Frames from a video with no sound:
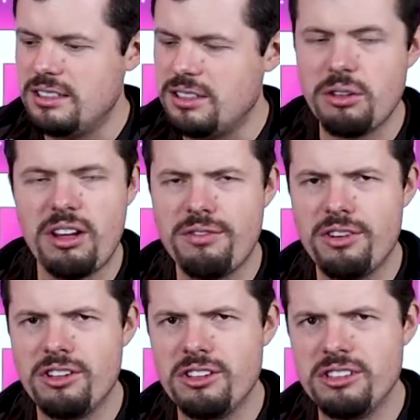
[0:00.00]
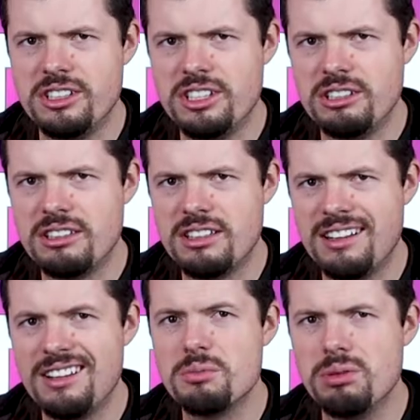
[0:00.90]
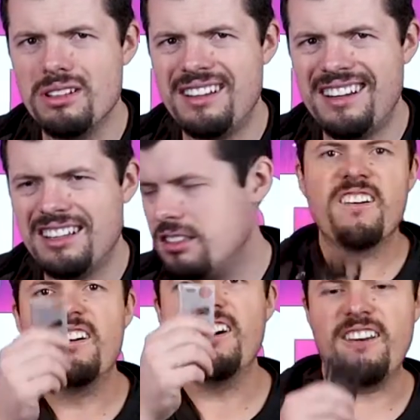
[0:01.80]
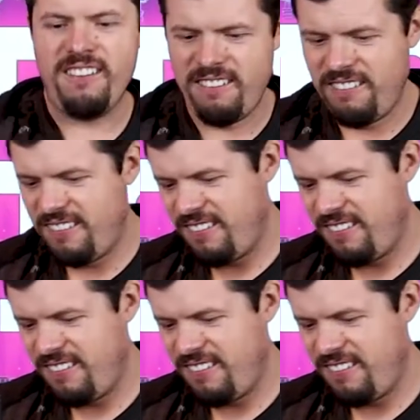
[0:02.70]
So without further ado, let's pull it out. Got it.